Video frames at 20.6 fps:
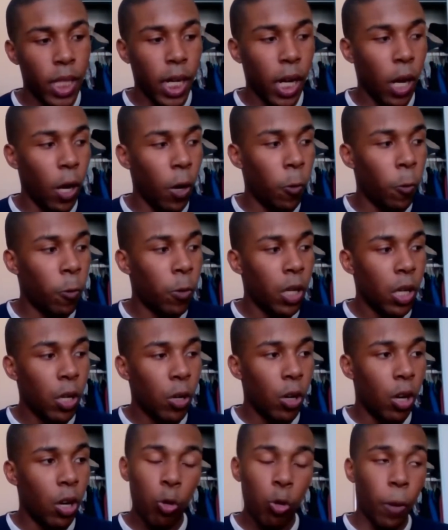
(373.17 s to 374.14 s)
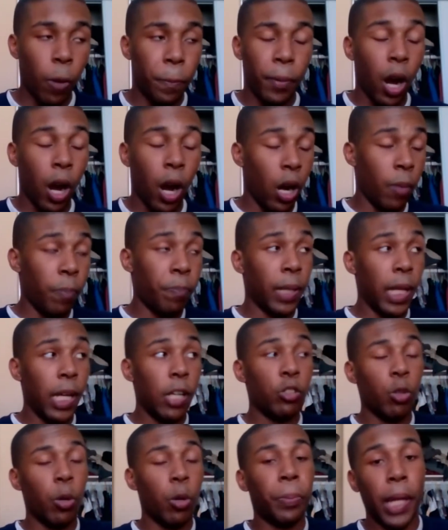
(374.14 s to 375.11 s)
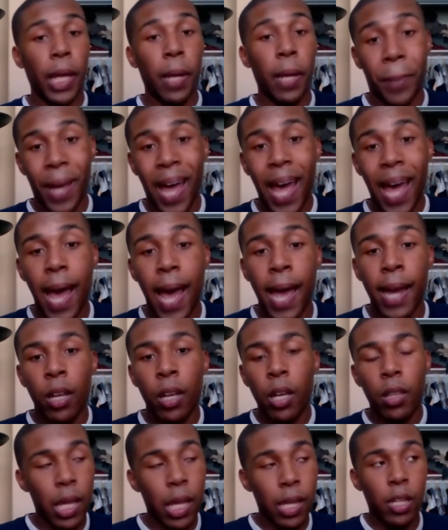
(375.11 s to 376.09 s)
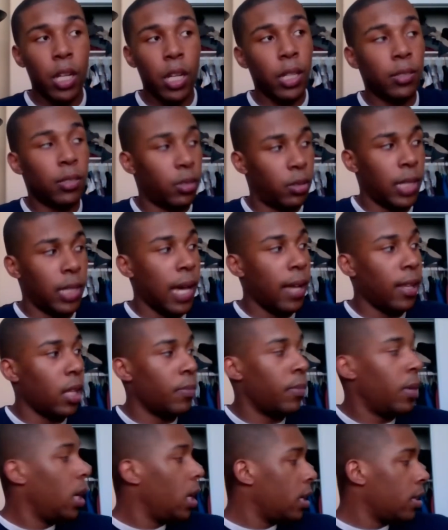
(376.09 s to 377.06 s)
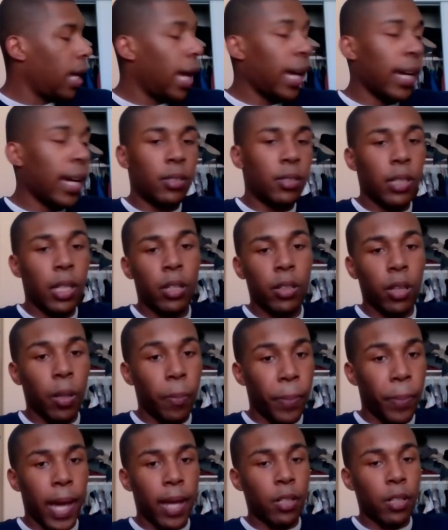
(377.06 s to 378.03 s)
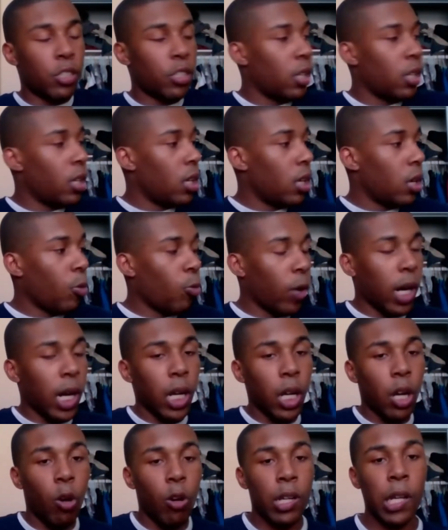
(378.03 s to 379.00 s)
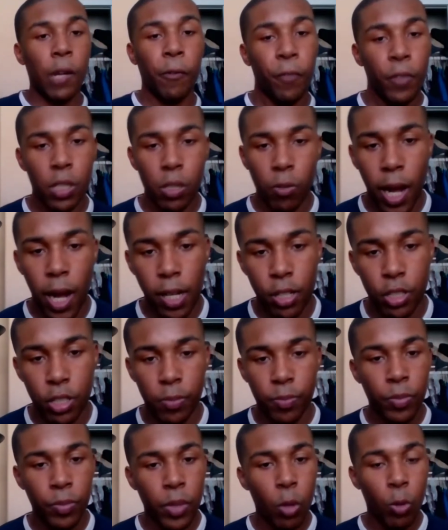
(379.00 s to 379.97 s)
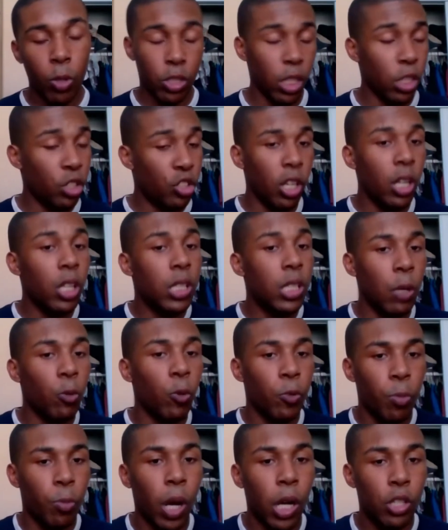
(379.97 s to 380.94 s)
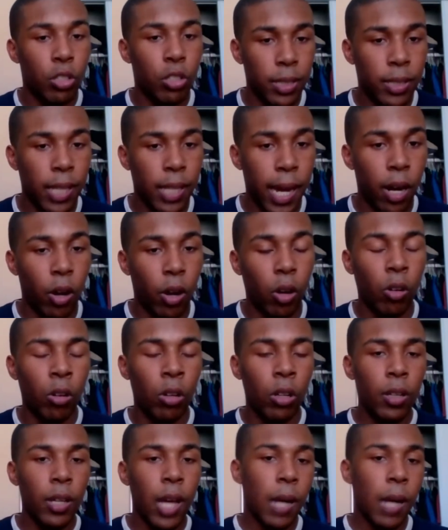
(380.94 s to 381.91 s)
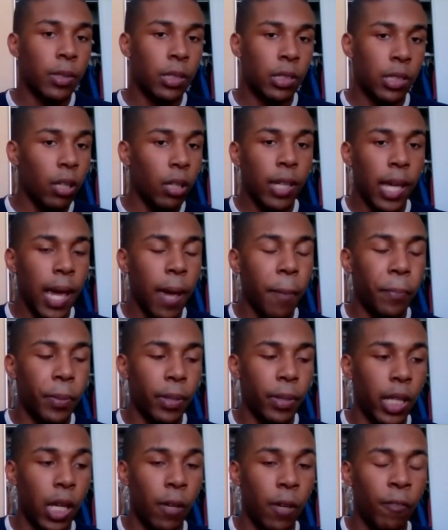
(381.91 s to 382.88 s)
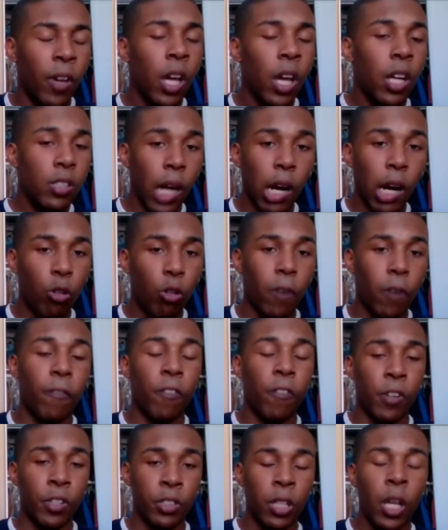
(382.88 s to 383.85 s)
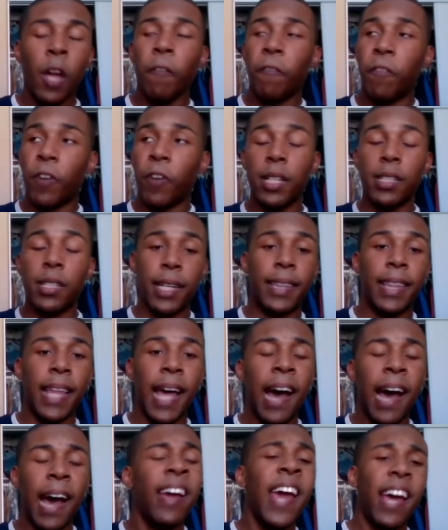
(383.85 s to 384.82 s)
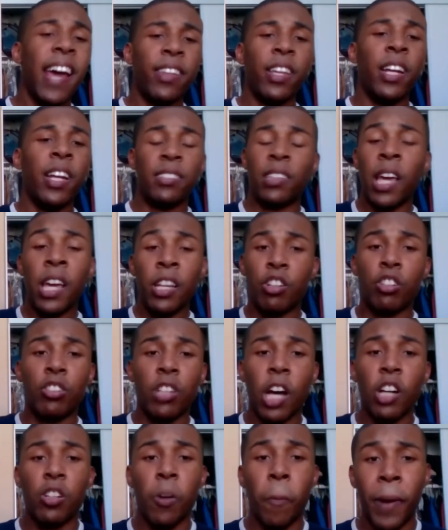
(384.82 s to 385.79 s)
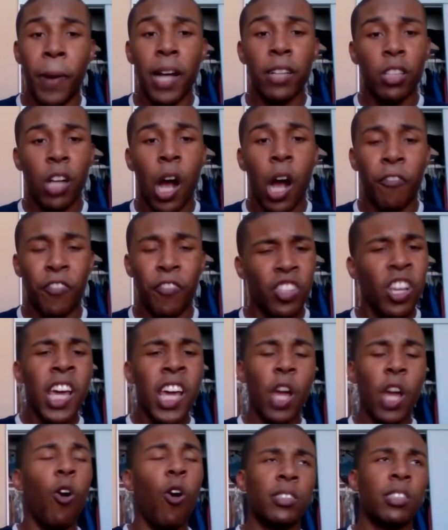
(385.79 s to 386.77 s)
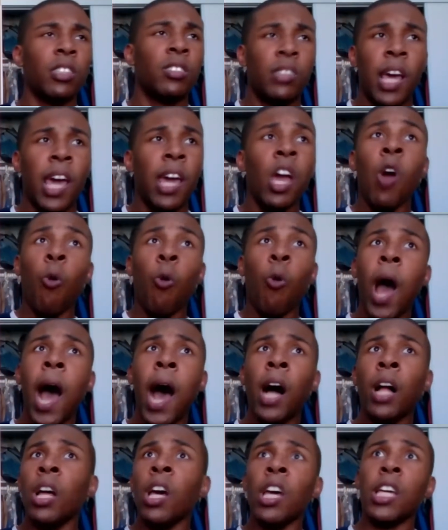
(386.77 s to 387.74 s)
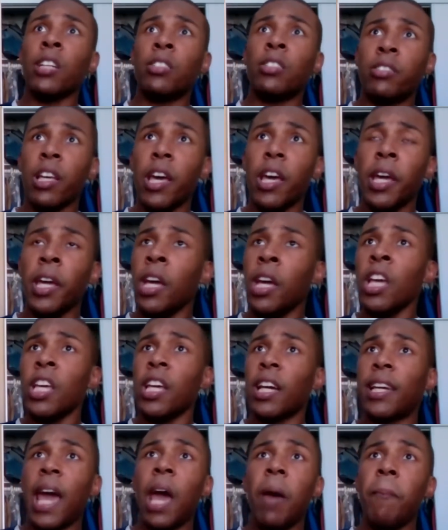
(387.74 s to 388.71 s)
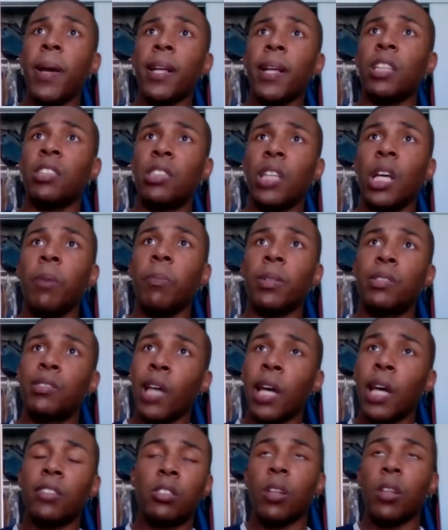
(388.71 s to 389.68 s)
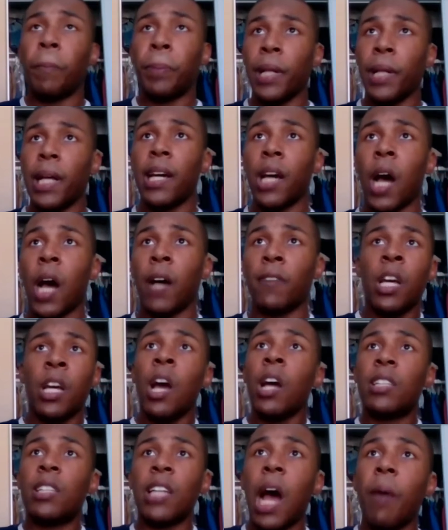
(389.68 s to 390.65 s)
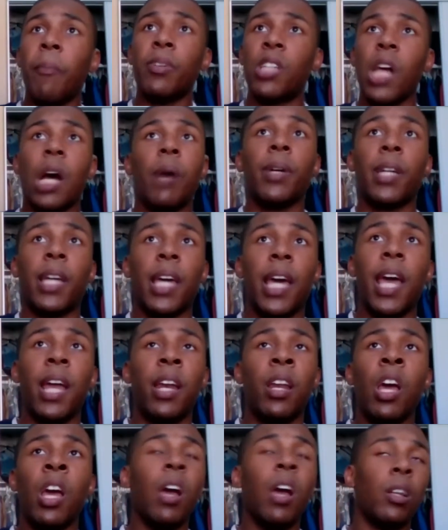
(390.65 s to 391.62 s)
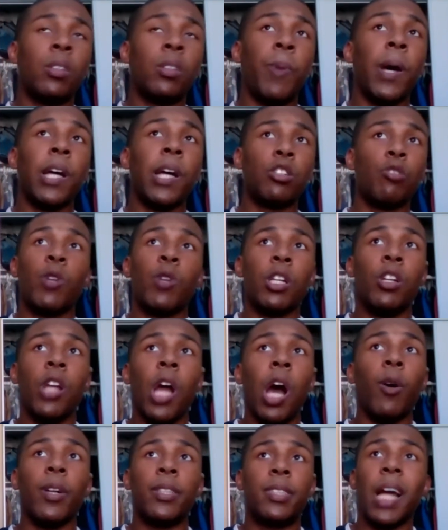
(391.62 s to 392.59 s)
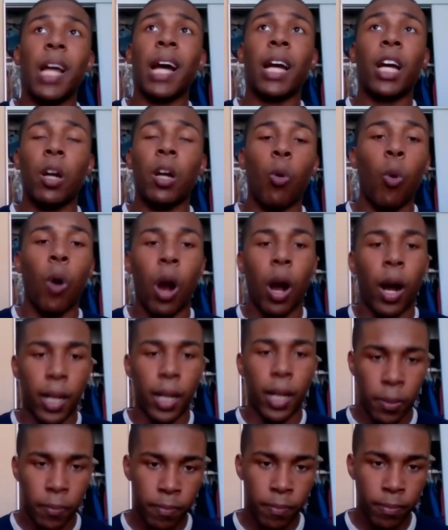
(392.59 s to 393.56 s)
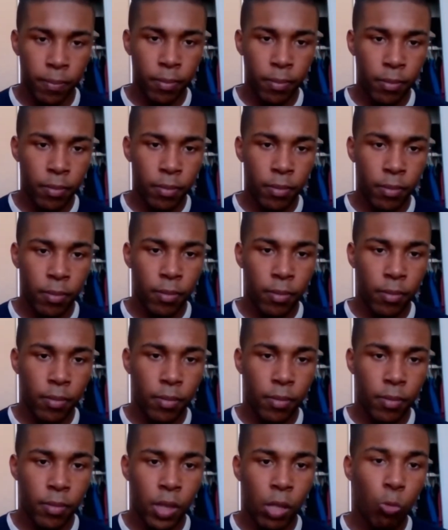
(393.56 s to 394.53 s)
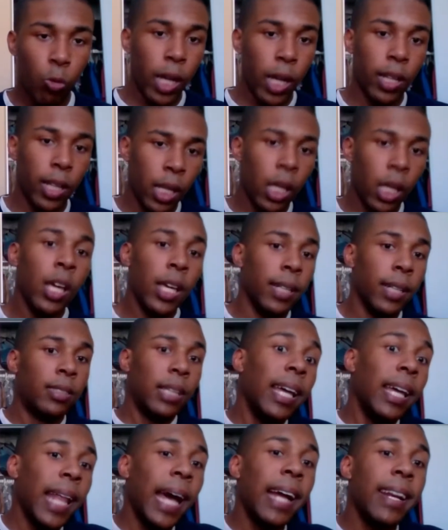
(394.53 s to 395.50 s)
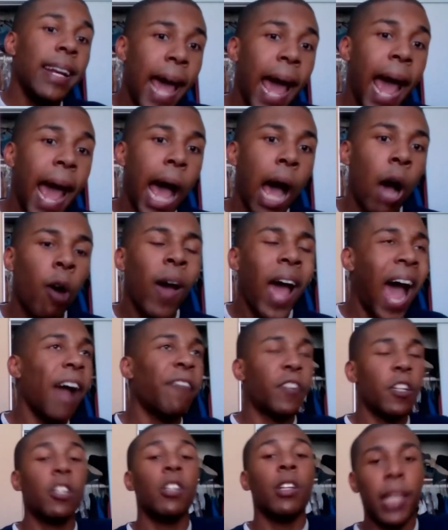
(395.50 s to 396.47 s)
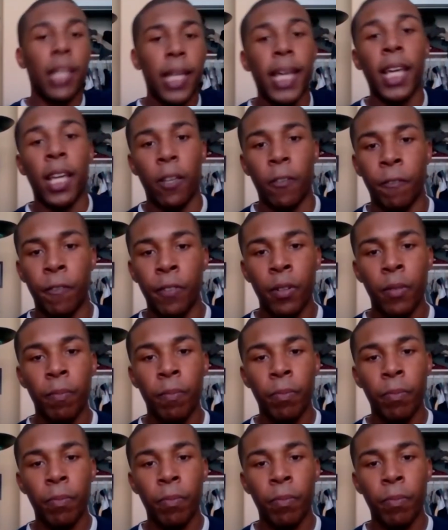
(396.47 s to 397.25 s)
you know, or players who were playing bad. They didn't tell them, take a seat on the bench. We're going to go a different direction, which they should have did with Montrezl Harrell. I still can't believe Doc Rivers freaking did that. And then his introduction press conference, he wants to say, well, you see, you can't make the same mistakes in the playoffs time and time again, especially when you know it's not going to work. Really, you say that now after you leave.